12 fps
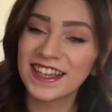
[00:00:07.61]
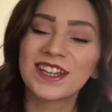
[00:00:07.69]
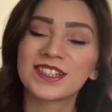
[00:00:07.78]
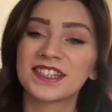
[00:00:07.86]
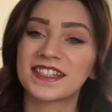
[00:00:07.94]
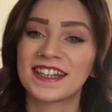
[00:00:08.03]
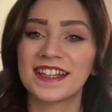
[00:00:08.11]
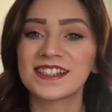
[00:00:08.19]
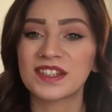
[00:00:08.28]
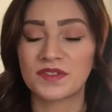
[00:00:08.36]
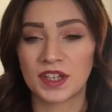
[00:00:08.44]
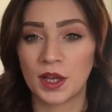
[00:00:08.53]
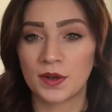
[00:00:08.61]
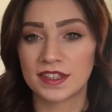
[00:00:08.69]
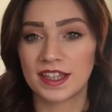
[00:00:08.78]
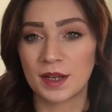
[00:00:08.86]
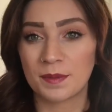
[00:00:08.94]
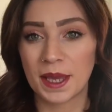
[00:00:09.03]
So today's video is
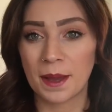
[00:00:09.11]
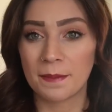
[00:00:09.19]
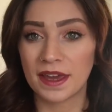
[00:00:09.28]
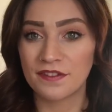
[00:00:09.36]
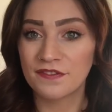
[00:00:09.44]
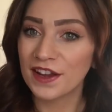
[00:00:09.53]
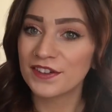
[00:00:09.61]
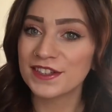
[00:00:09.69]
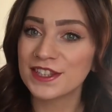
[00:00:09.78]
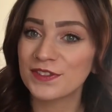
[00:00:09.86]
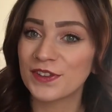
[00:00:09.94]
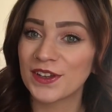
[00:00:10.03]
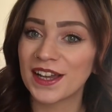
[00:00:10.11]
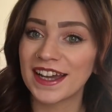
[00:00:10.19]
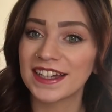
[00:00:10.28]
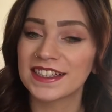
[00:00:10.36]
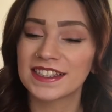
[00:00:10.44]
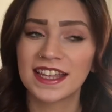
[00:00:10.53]
going to be a May favourites for you guys.